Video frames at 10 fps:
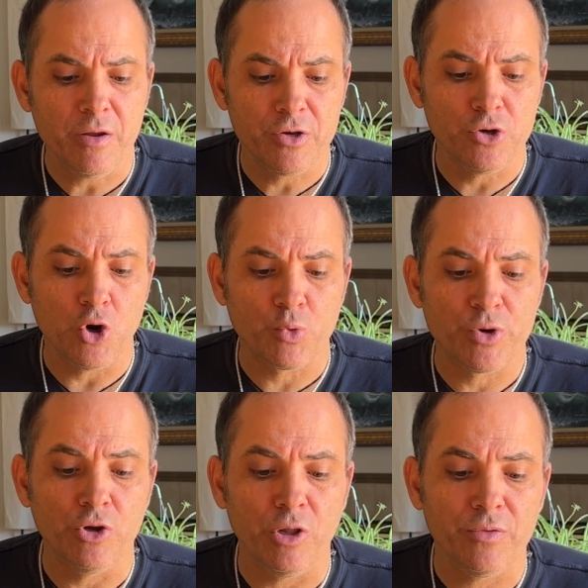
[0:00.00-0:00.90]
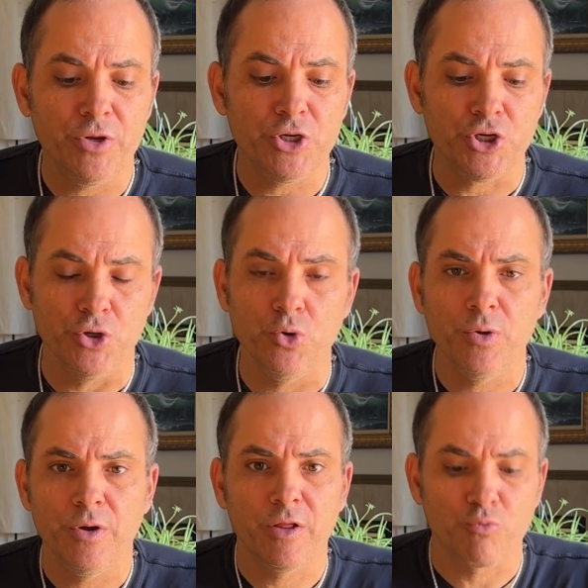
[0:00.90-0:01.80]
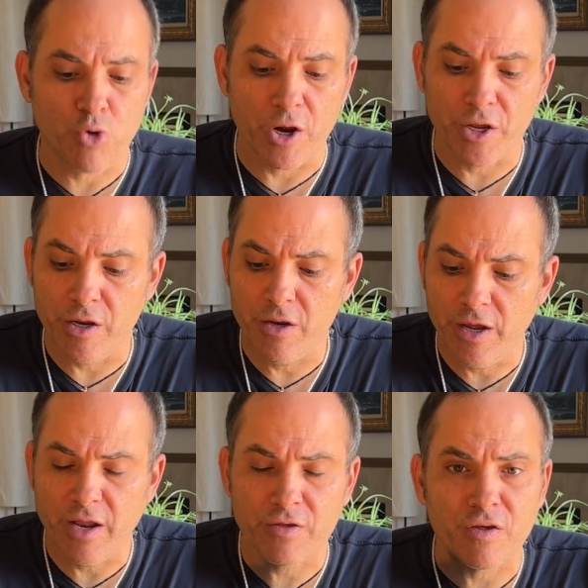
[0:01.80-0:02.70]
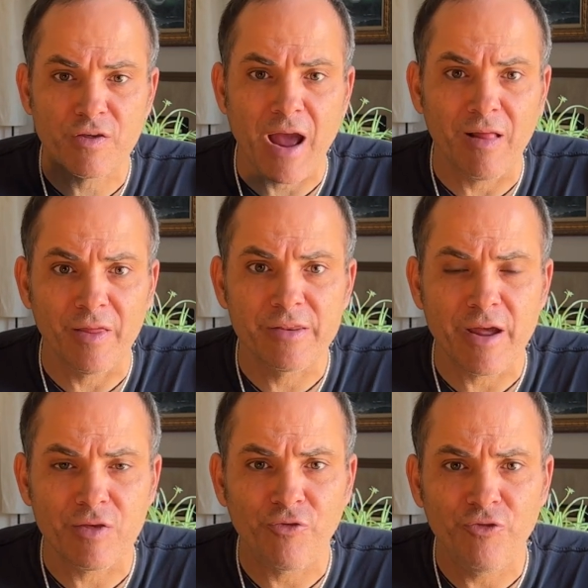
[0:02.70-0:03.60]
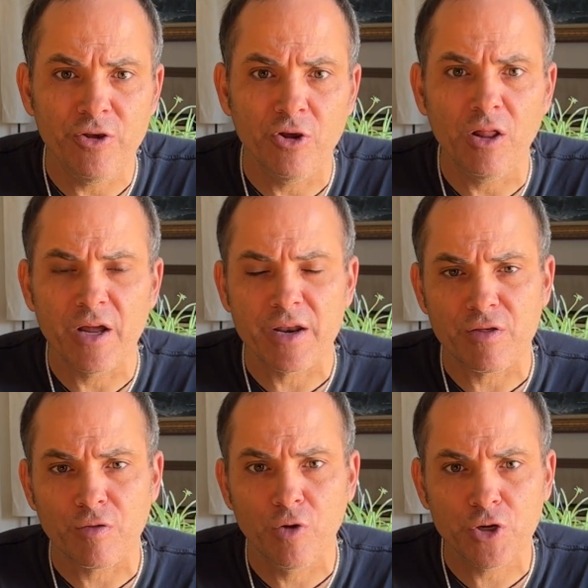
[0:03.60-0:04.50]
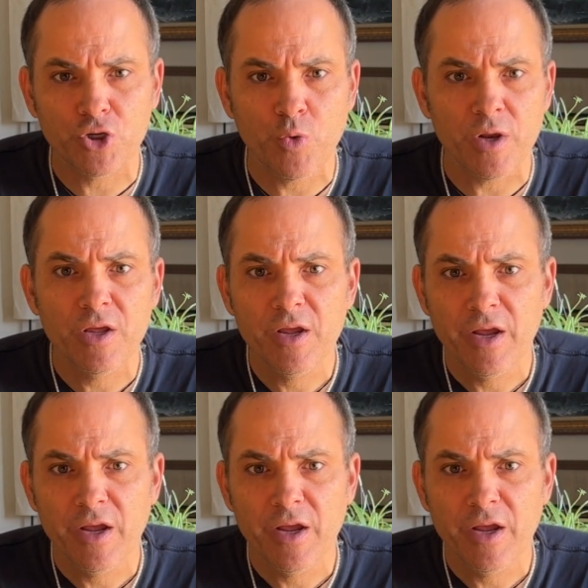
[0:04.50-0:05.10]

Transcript: No real issue. It's rugged. It has a solid, nice feel, a nice look to it.